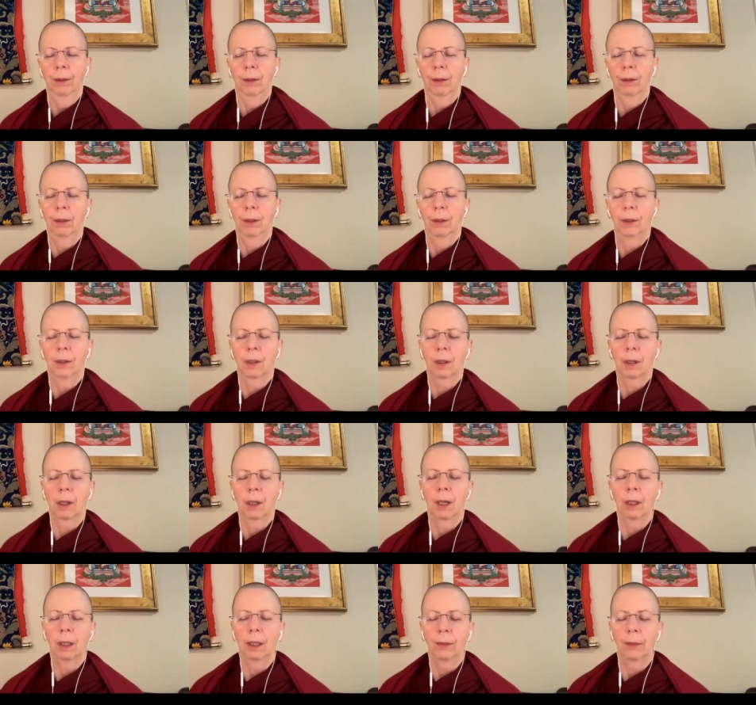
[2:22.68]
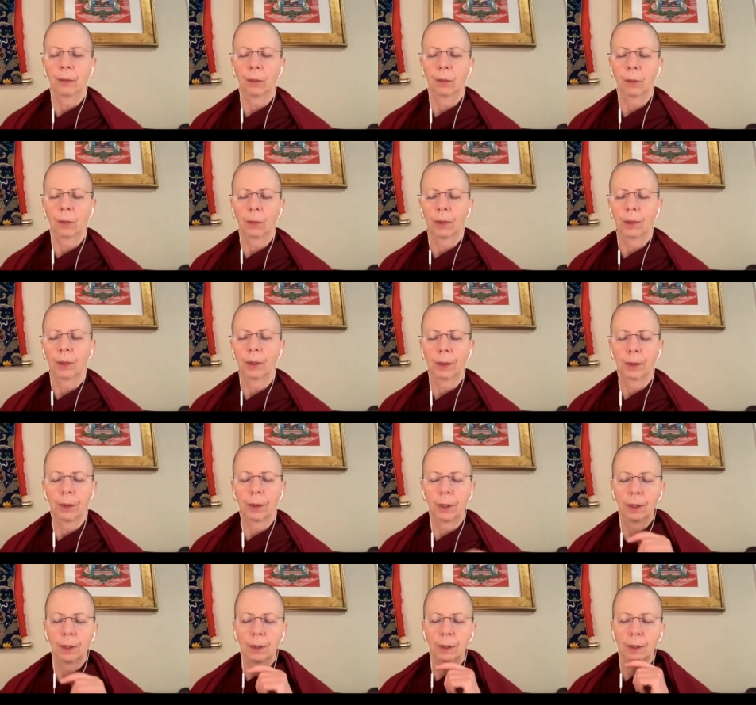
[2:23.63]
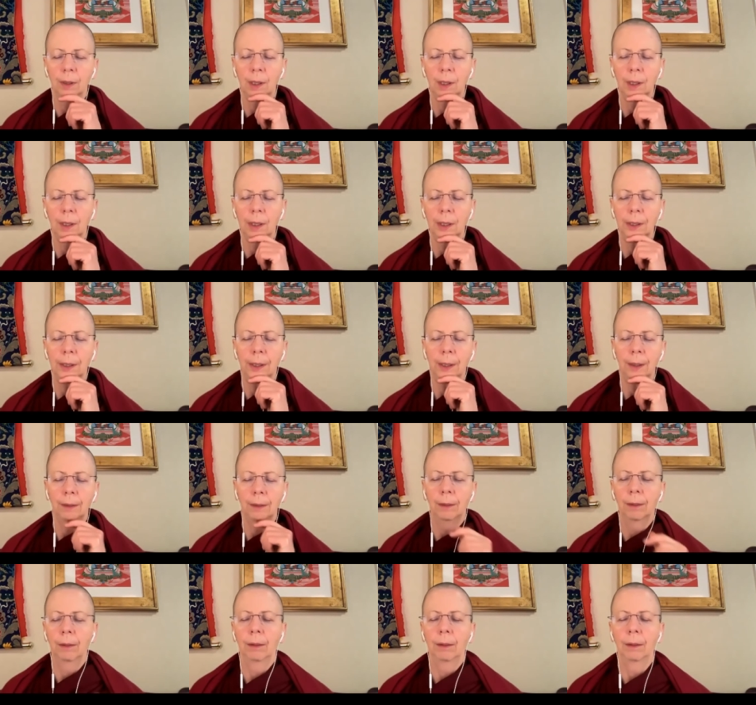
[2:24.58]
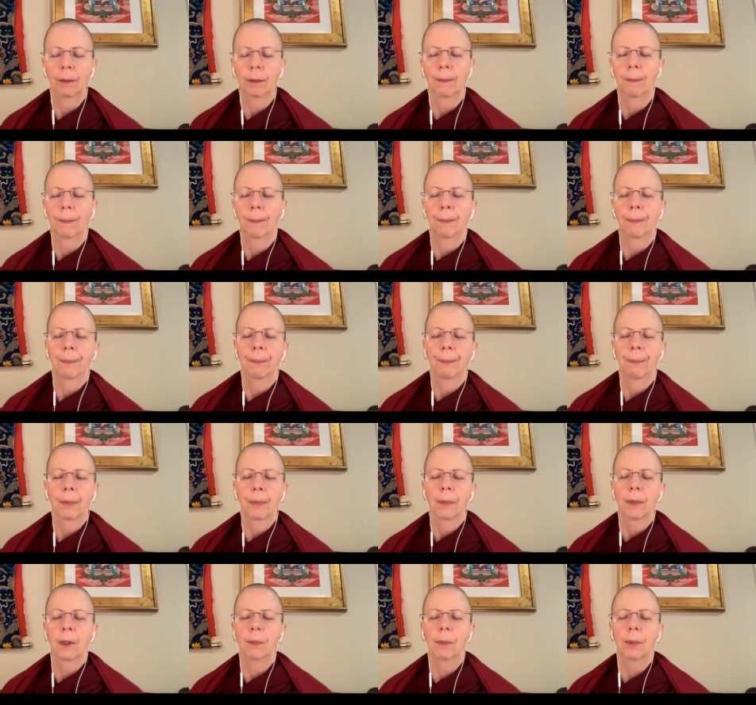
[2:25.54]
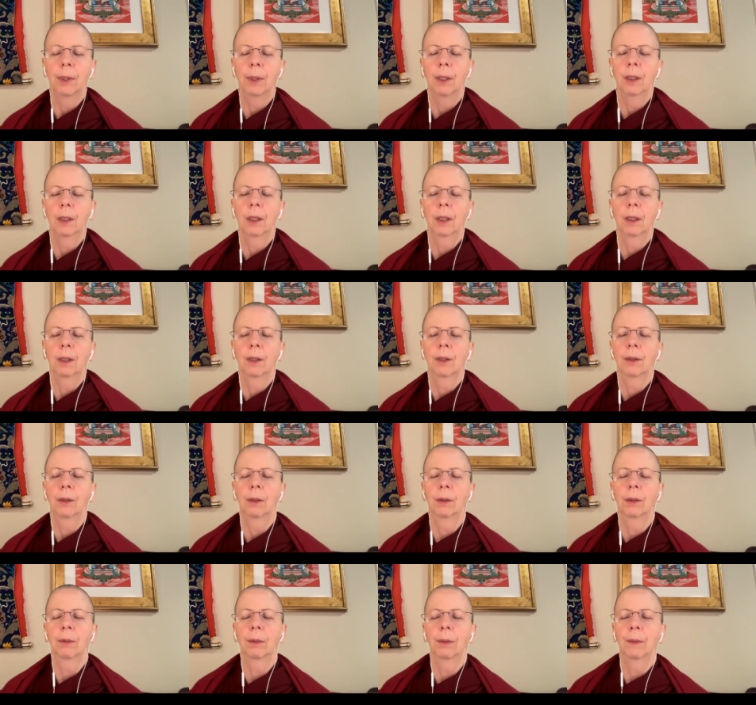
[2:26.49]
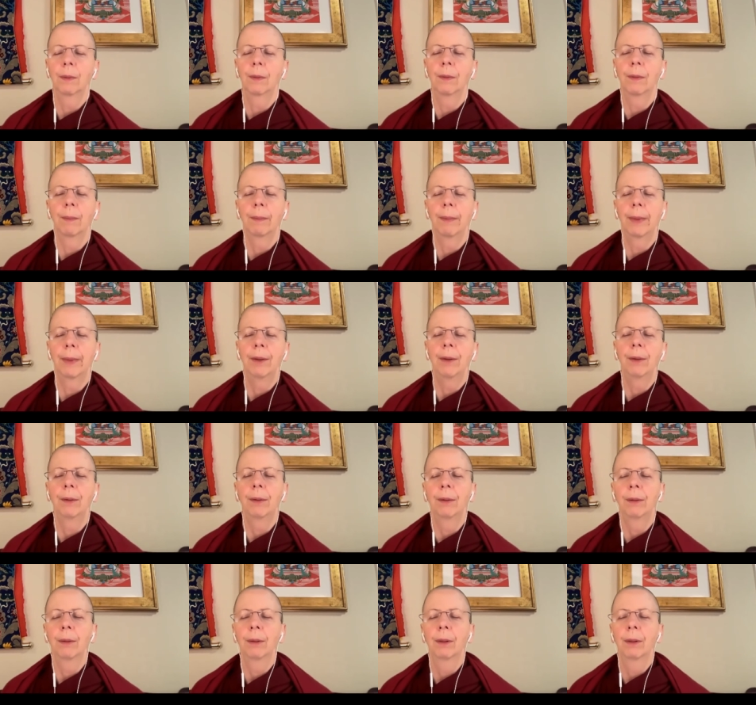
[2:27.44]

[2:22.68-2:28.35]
So just slightly forward, chin is slightly down, tip of the tongue is on the roof of the mouth.